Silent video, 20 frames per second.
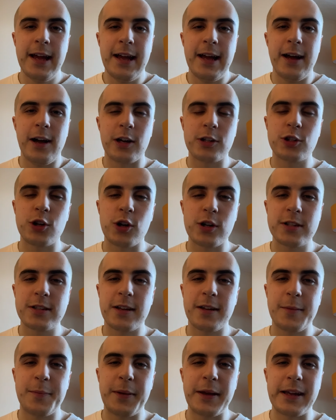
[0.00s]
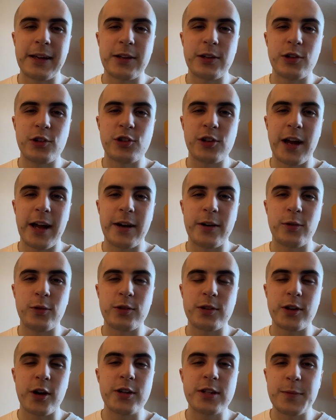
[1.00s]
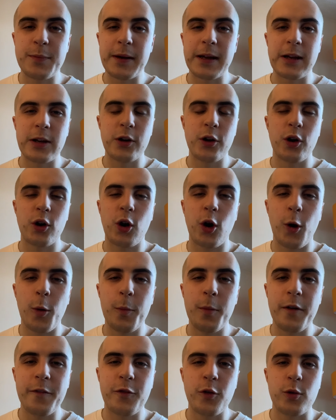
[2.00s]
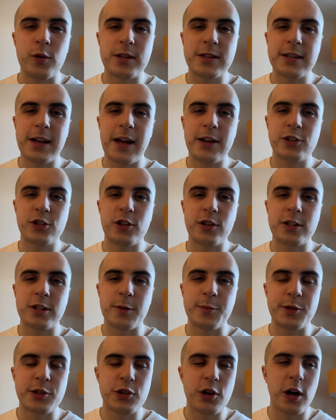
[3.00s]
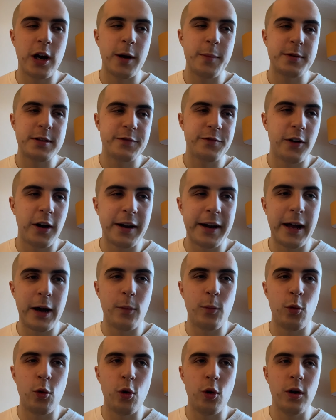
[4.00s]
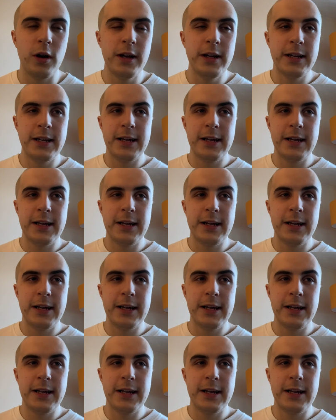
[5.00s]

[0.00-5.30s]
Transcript: across Pink Un channels. Go to pinkun.com forward slash subscribe to find out more